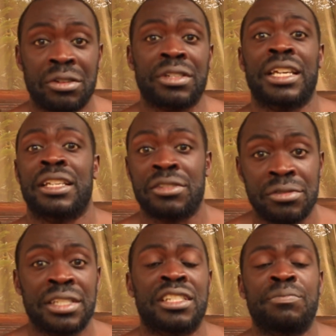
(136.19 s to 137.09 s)
okay, you
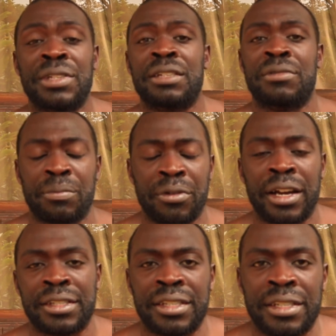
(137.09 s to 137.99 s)
need to speed up the
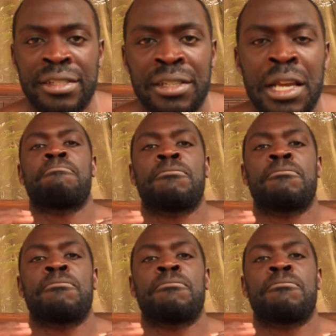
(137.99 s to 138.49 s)
process.